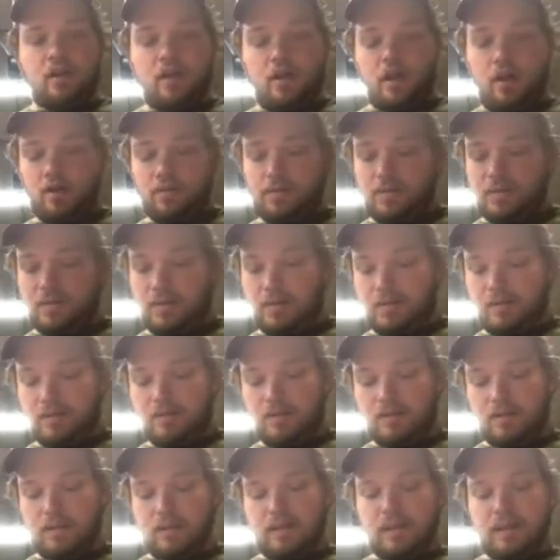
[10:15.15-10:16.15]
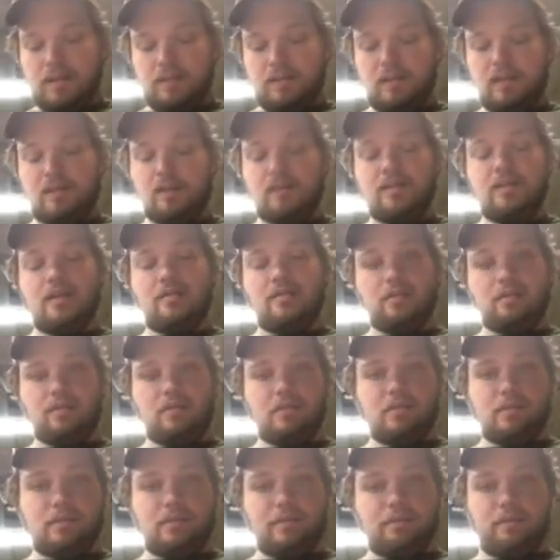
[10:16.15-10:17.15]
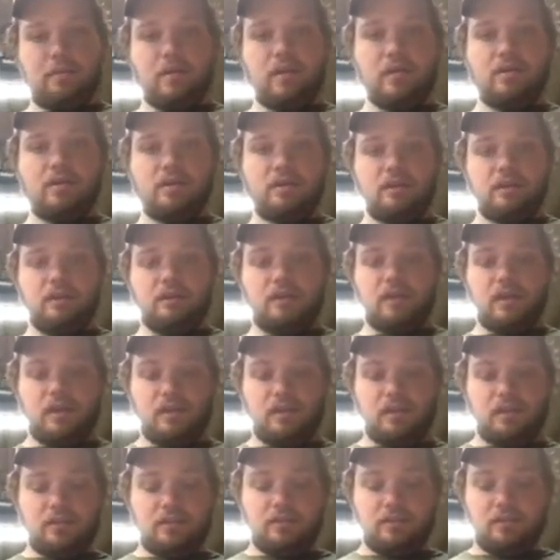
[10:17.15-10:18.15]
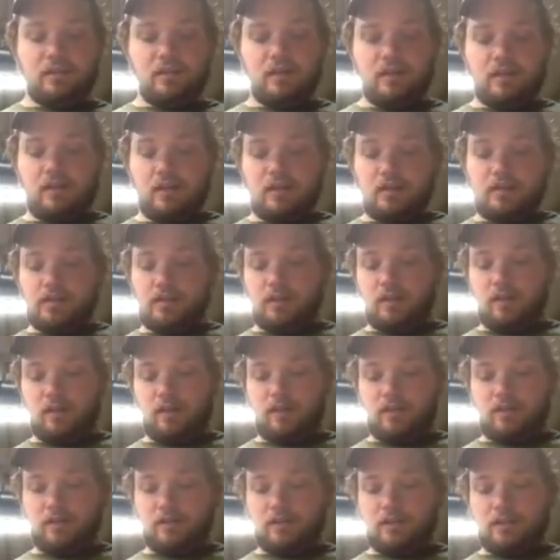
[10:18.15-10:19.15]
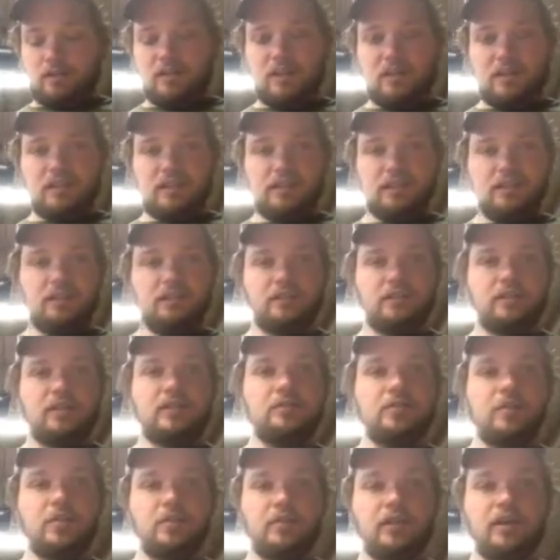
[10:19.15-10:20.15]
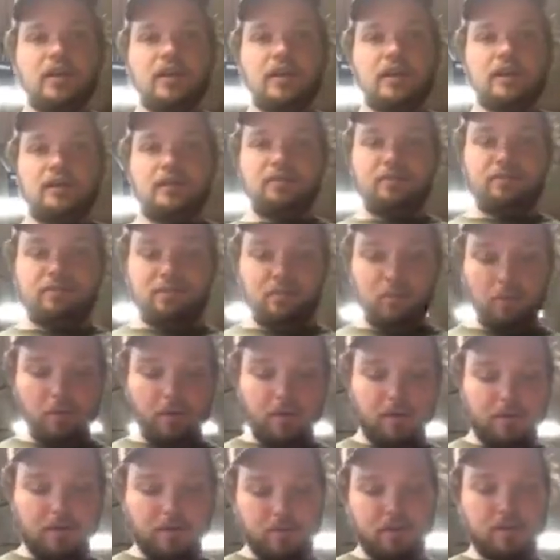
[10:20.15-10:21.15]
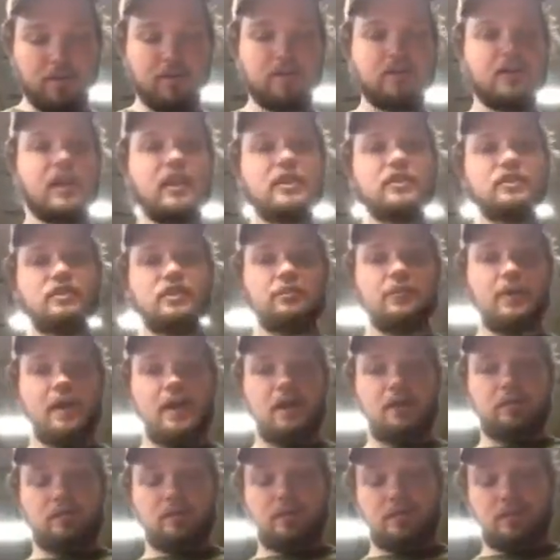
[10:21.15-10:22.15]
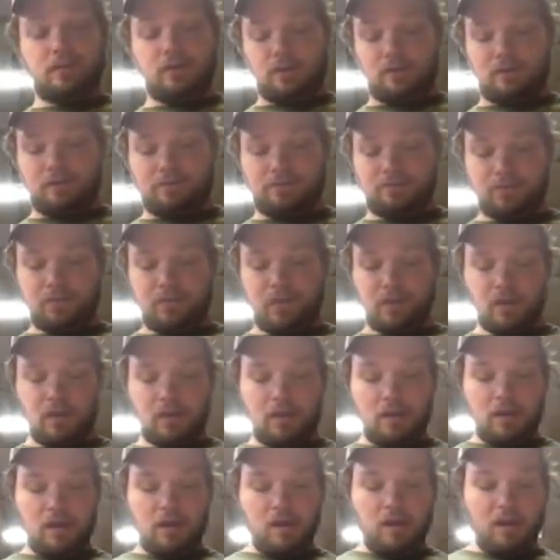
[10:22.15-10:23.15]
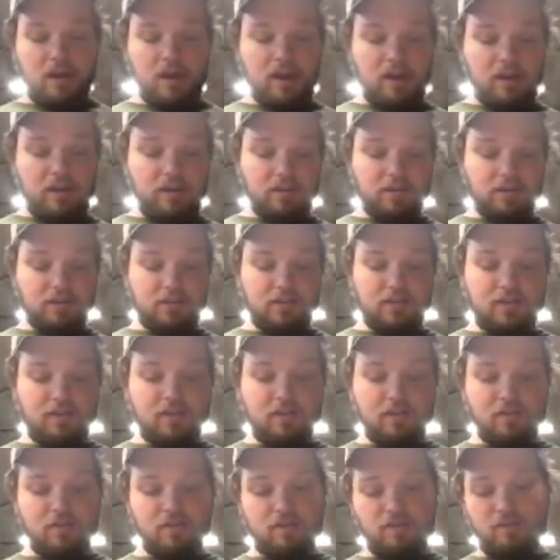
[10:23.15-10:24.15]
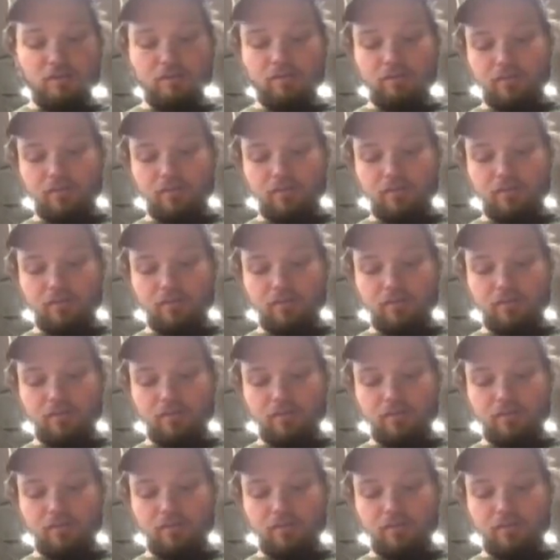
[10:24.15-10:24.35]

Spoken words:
Over the years, I can't tell you how many people have brought in a chainsaw and says this thing won't cut. Well, your chain's on backwards, sir. And so,